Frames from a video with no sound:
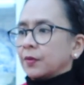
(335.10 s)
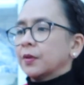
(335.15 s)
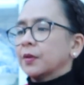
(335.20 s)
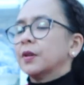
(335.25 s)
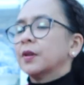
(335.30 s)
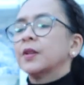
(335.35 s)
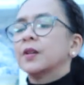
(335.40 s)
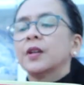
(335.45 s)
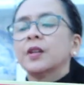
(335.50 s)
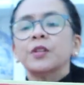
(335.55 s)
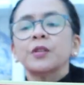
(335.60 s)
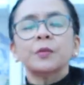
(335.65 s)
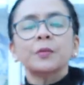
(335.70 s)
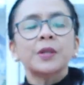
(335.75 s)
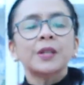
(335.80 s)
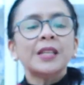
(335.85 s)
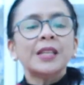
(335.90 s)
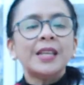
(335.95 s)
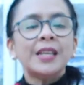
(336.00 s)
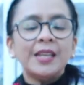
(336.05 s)
Another
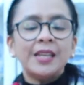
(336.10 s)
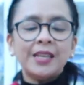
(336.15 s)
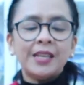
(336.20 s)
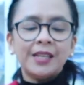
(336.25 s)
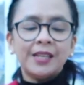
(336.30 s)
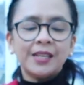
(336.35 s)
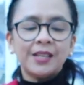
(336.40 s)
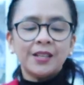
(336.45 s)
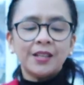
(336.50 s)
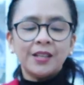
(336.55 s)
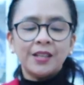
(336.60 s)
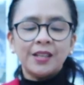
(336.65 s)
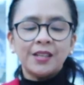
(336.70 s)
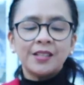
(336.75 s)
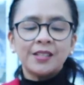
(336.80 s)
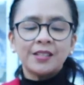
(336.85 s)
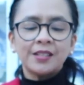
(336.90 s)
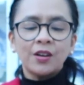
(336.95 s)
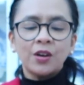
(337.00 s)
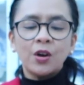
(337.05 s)
one here
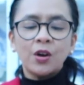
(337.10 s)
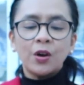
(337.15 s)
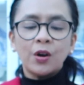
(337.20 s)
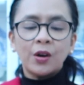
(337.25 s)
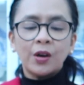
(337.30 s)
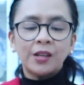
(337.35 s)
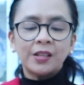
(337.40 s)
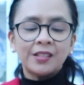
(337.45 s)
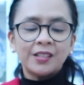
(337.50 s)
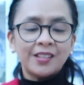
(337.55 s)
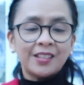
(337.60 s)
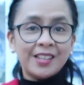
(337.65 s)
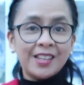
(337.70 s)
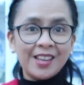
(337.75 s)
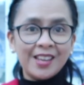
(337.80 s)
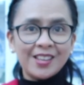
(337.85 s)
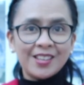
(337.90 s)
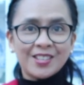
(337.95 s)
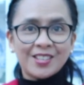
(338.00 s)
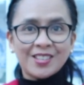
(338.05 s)
is a heart
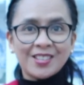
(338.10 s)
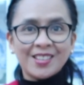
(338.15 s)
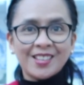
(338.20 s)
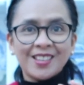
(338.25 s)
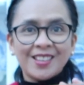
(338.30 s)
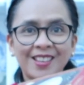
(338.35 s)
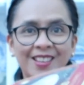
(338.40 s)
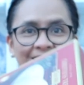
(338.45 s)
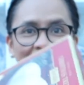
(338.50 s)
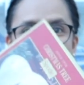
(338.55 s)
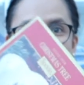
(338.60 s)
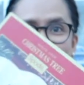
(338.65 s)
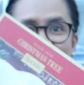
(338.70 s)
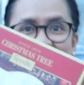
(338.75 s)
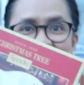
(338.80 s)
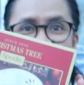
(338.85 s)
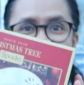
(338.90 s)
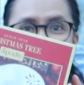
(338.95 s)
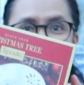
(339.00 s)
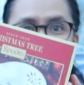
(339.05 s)
dish.
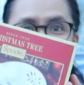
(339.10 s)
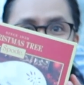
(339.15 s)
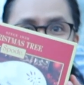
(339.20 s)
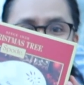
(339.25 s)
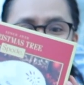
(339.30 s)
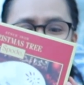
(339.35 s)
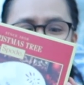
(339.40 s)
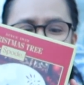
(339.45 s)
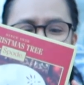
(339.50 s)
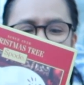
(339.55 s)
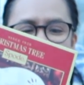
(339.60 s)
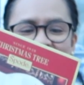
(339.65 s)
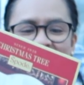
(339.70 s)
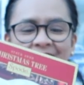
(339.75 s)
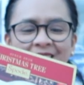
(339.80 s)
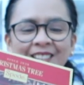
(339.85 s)
A heart dish.